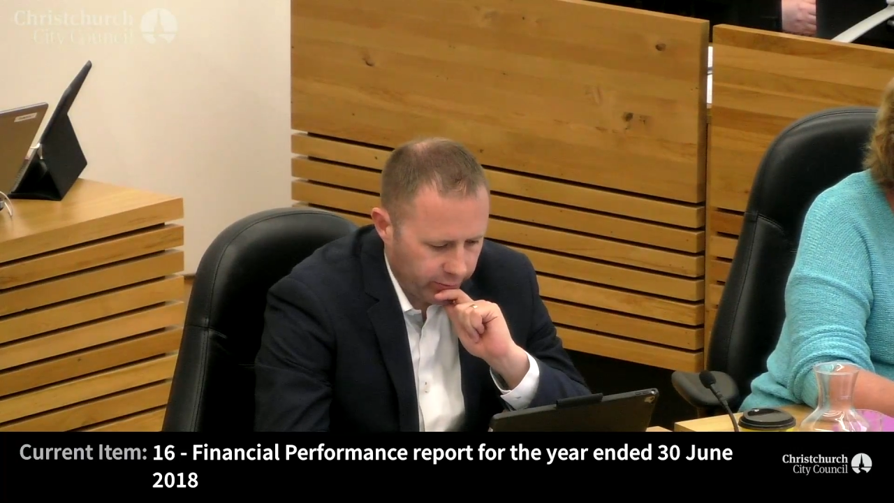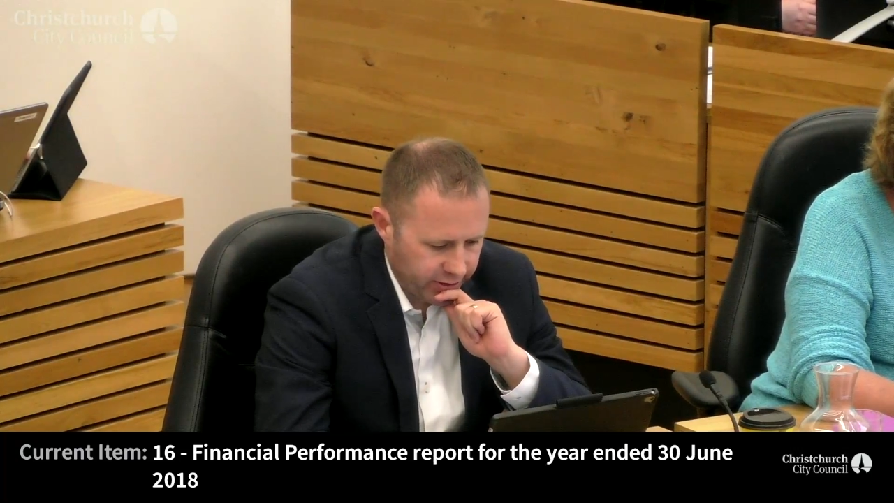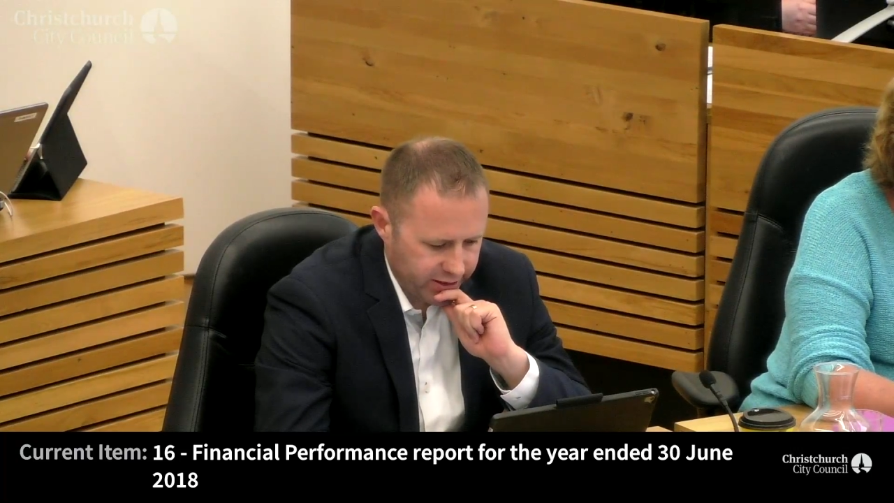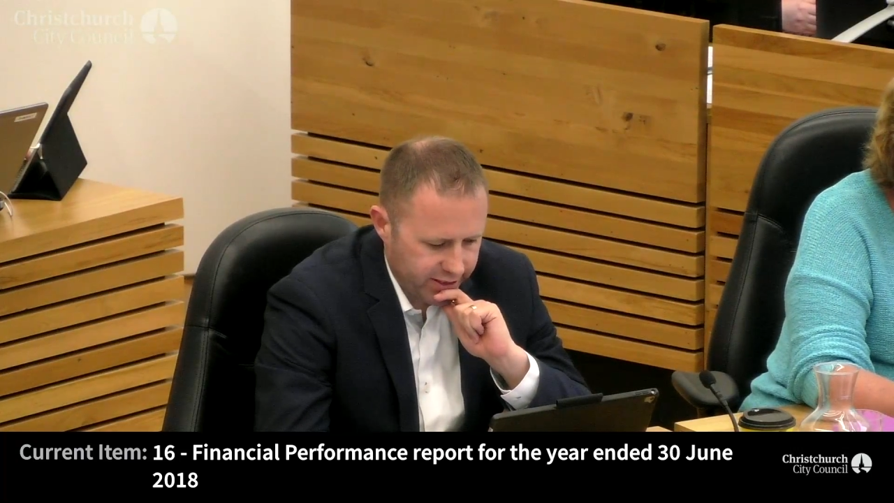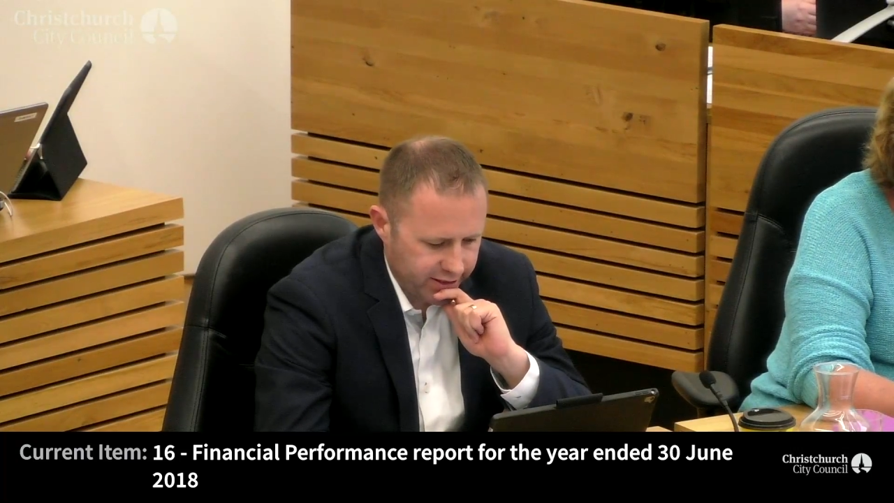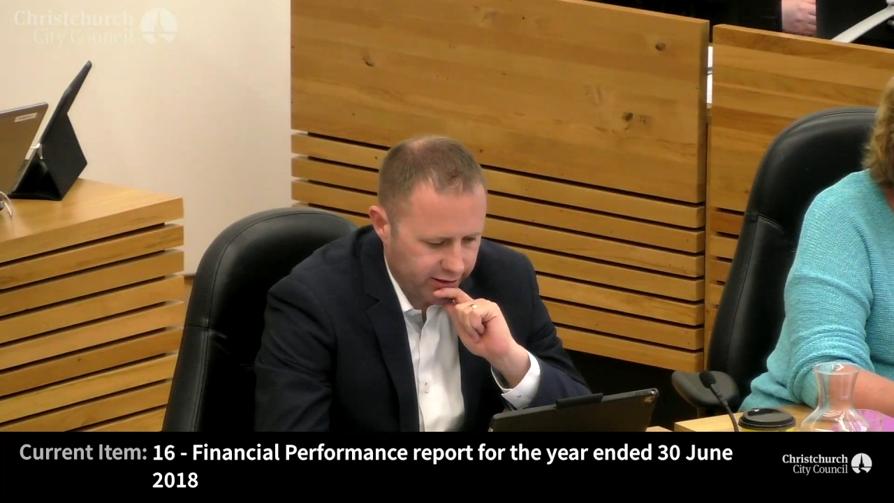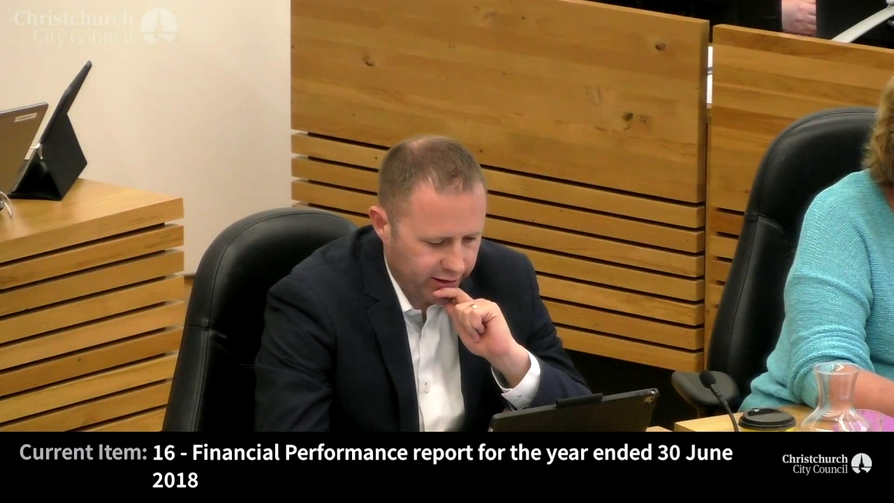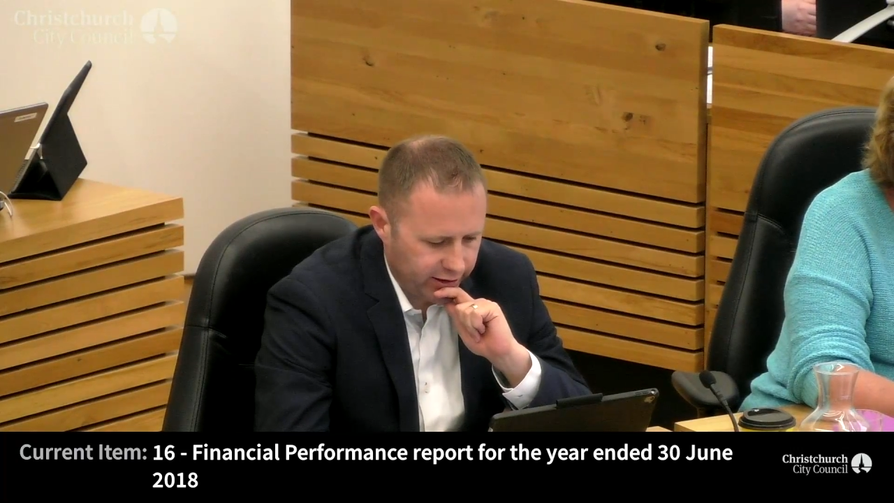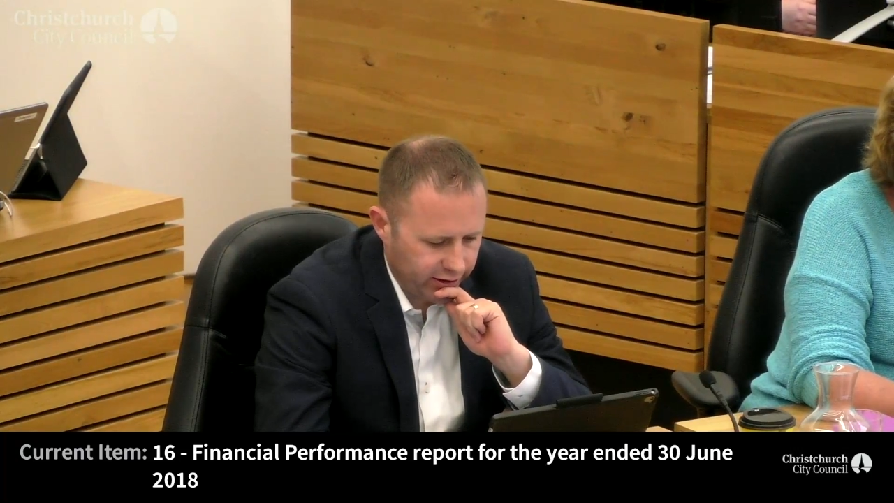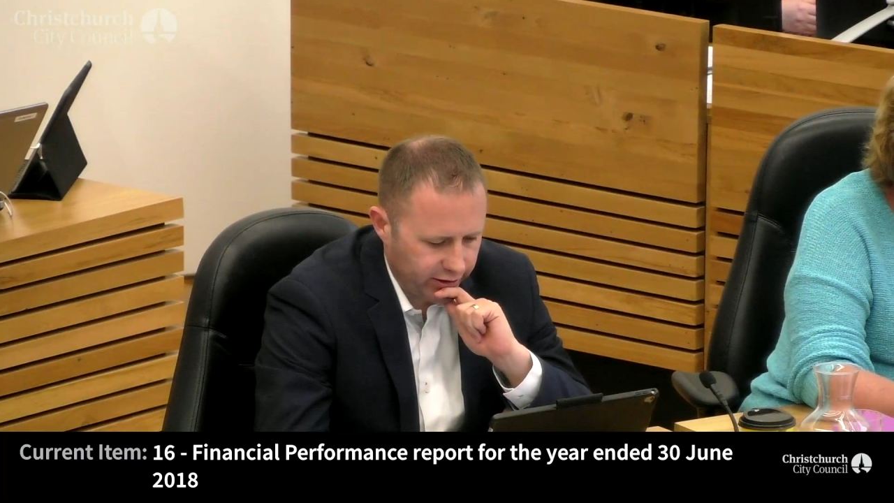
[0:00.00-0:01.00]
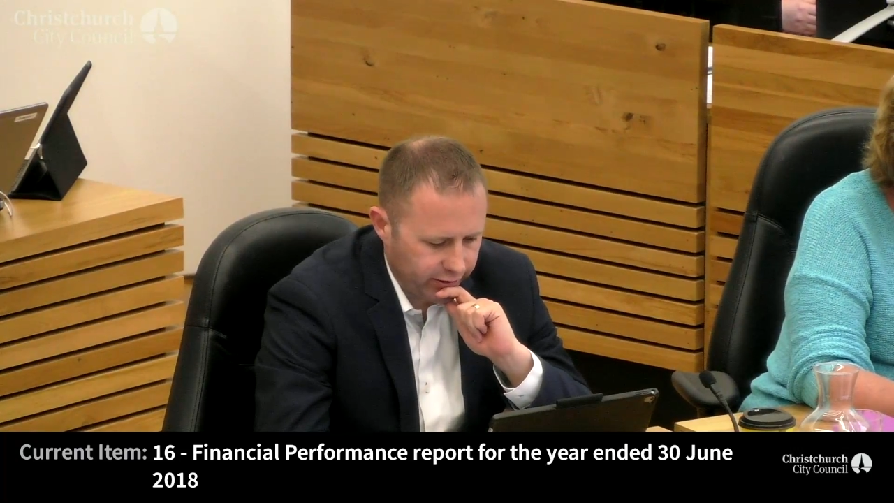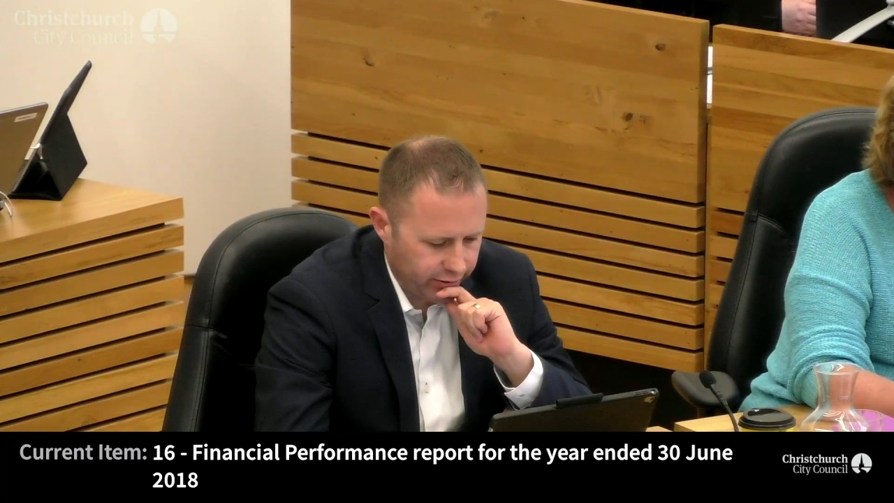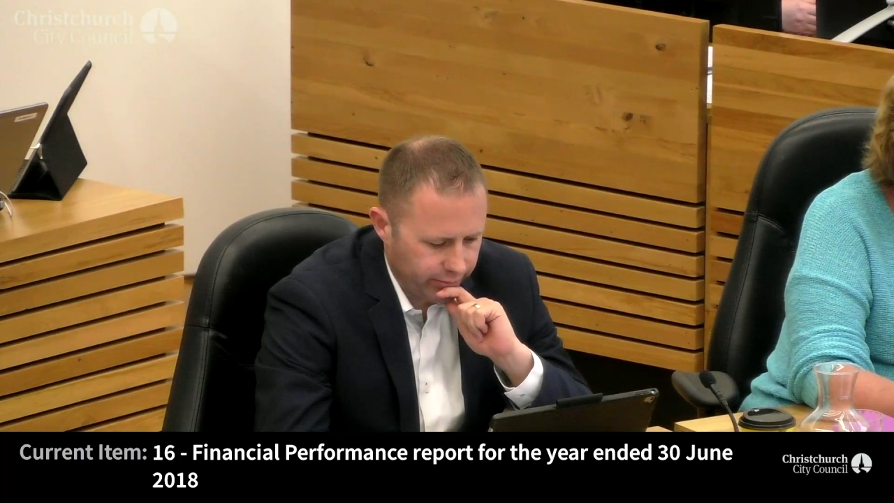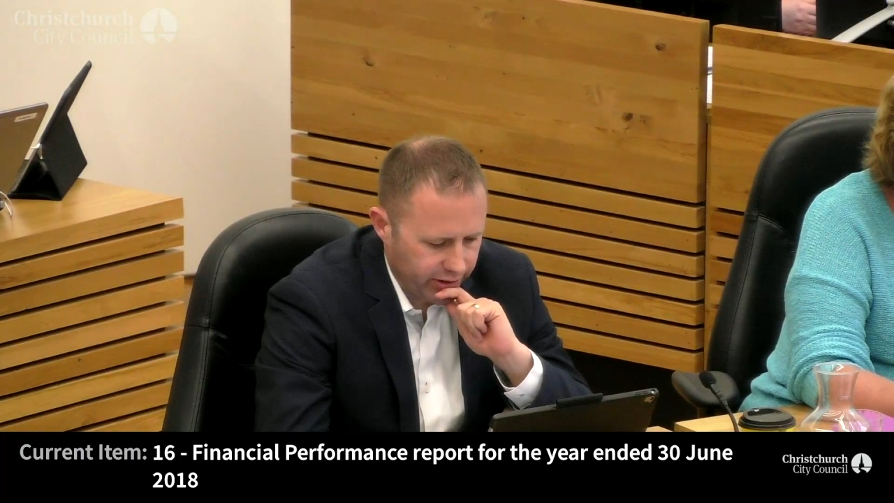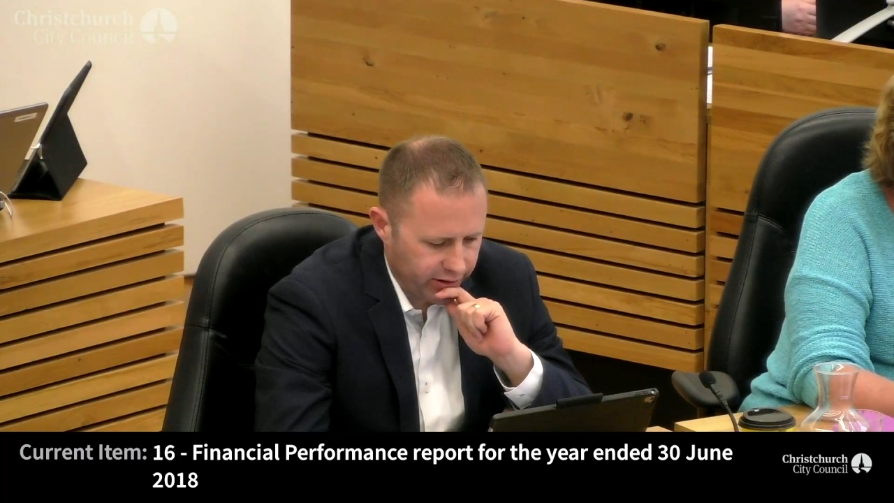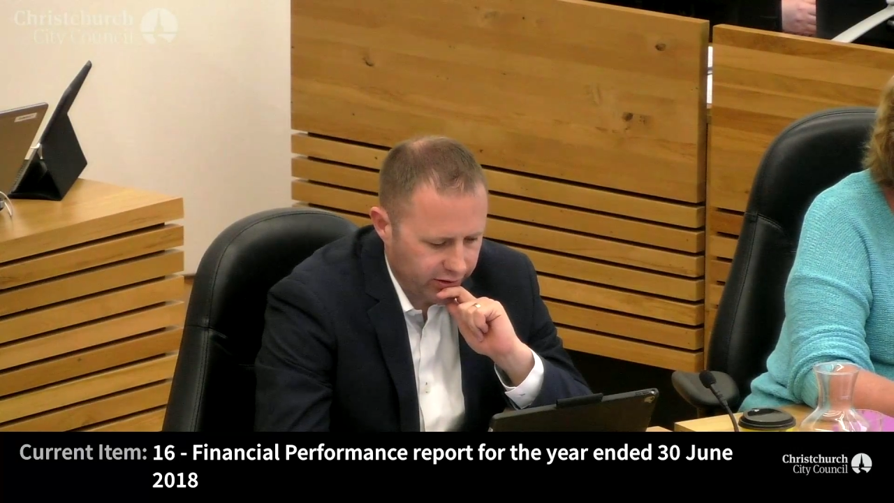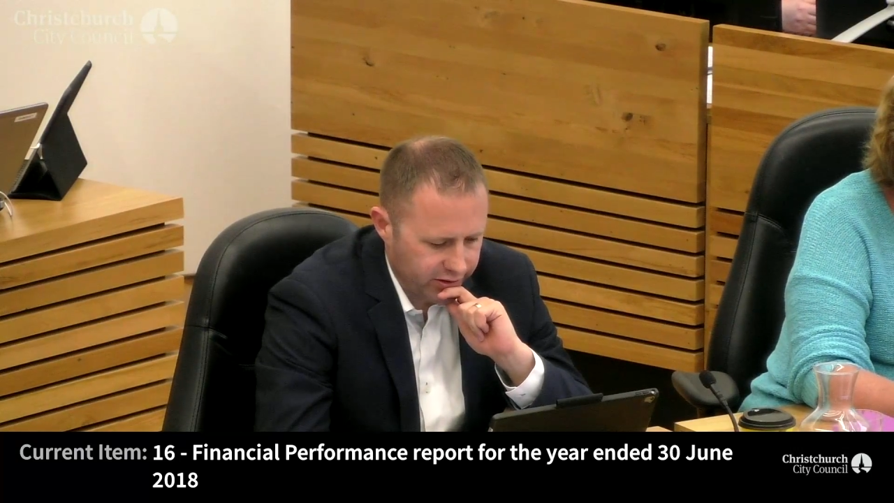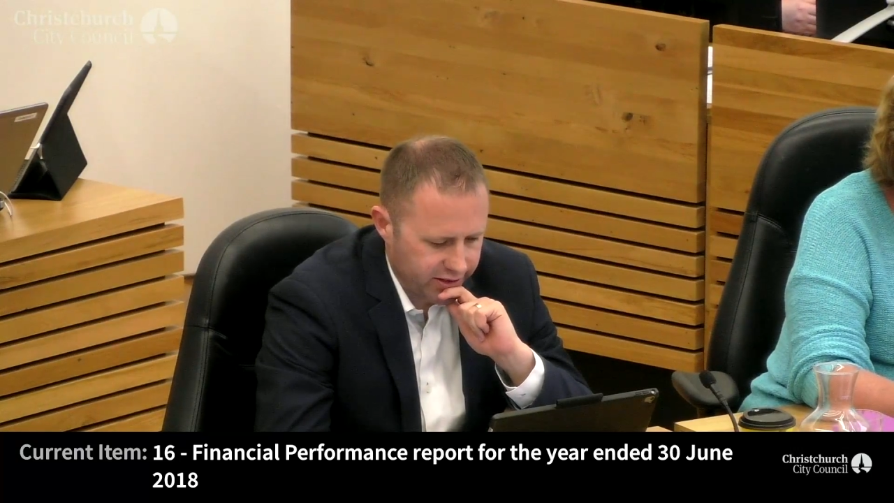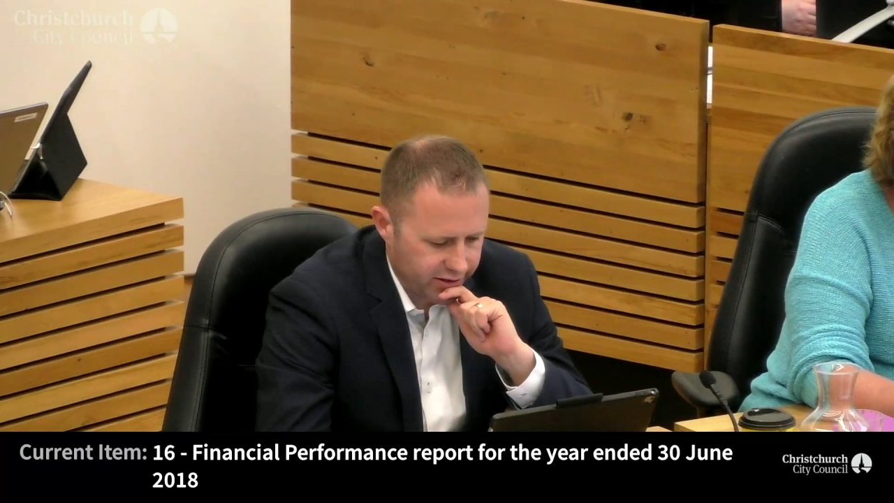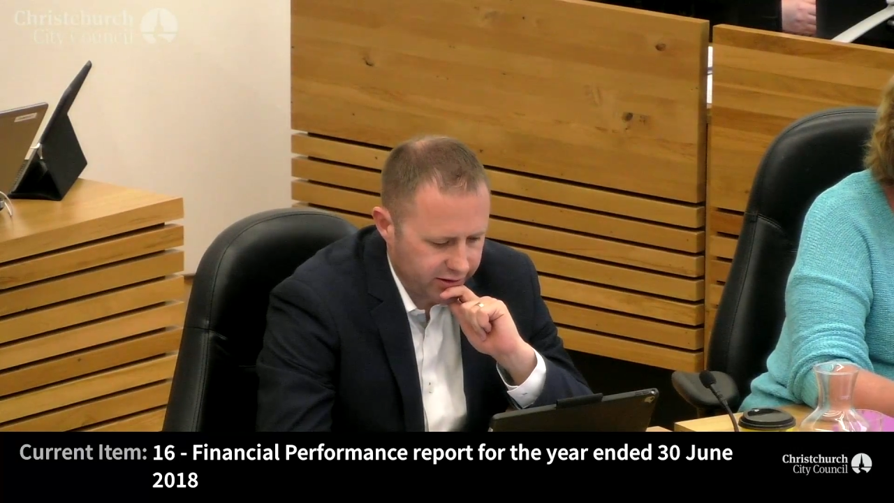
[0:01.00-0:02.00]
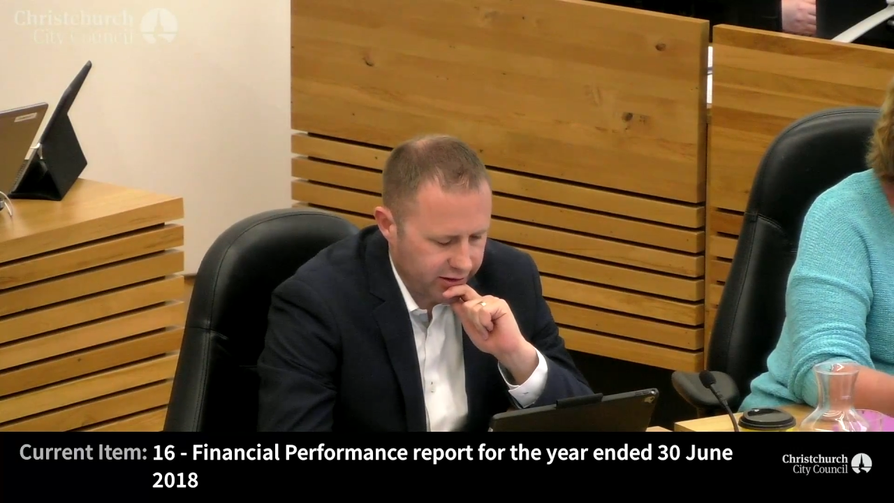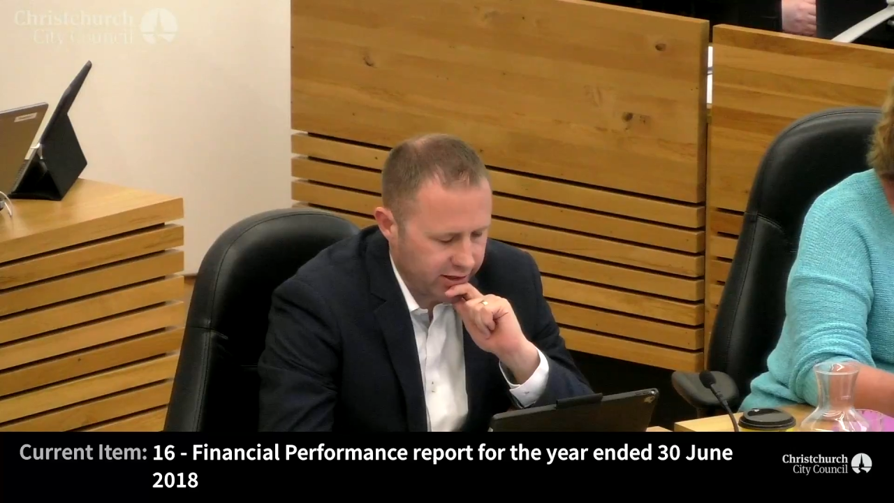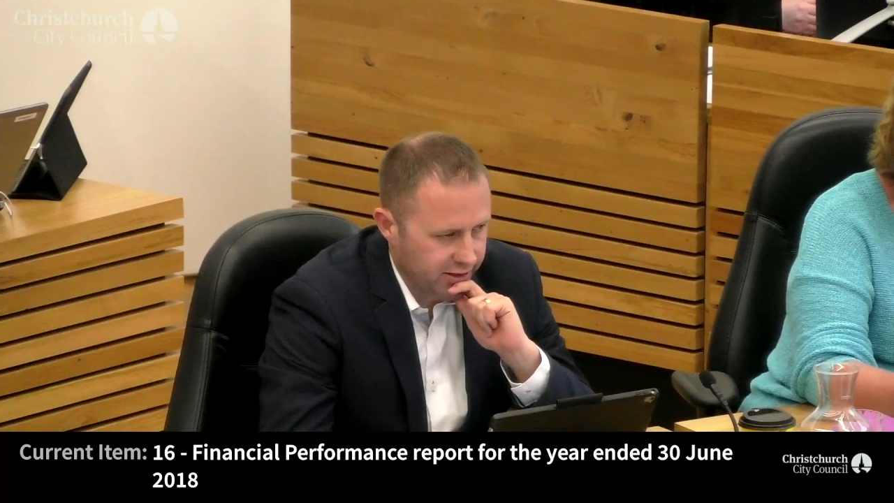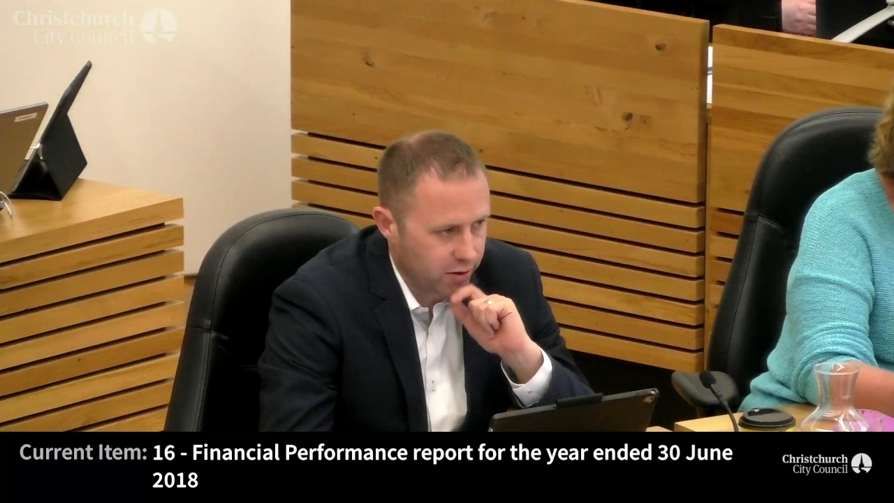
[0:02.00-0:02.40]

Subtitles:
performance, because